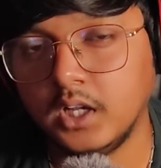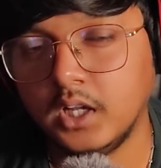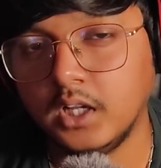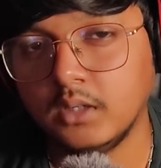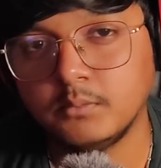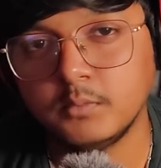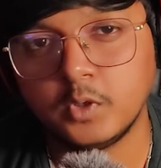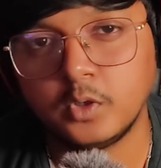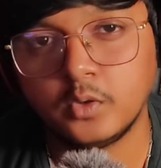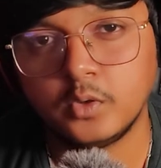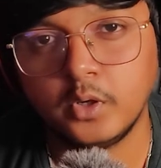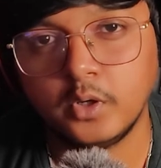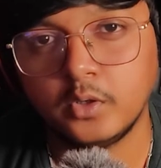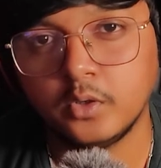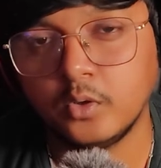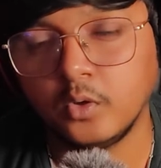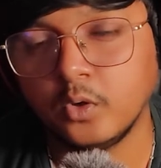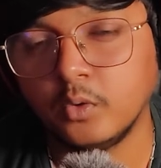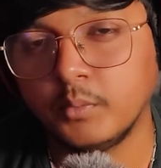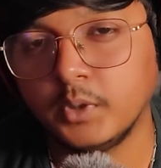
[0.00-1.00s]
I'm not going to
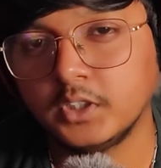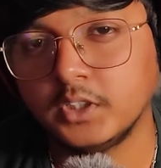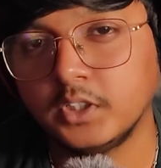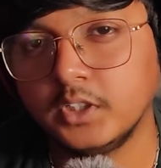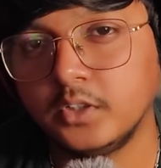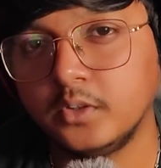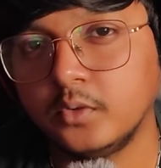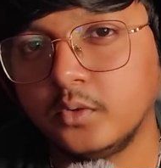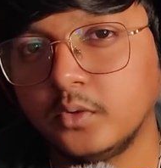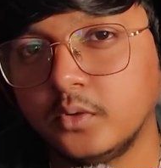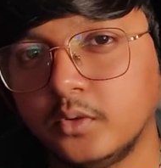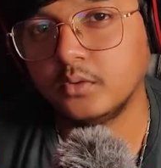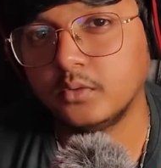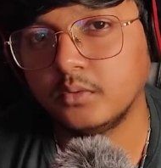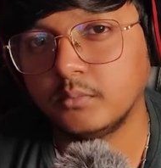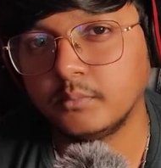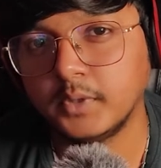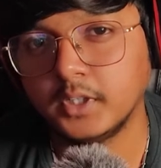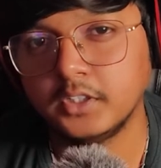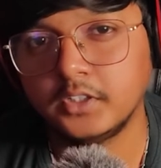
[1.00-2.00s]
go much
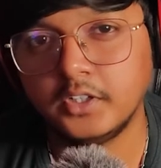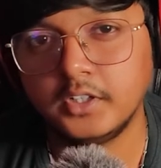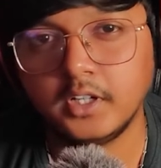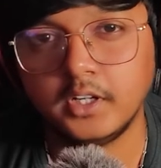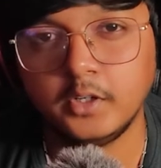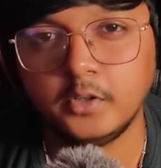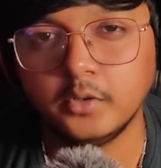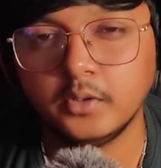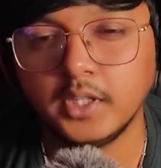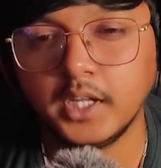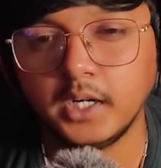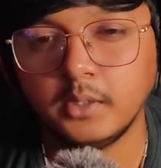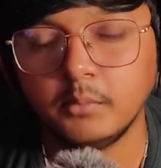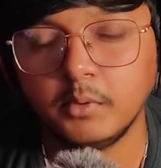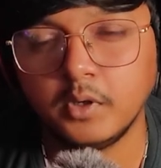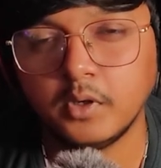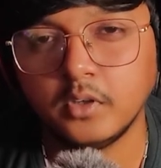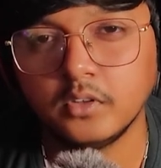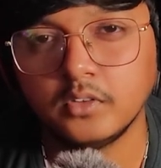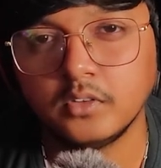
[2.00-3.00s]
detail into that,
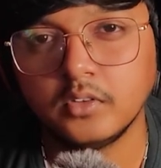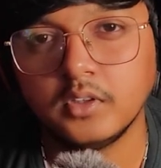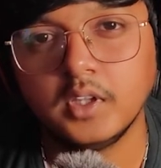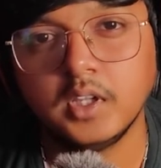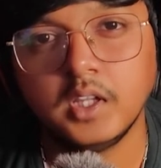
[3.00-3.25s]
because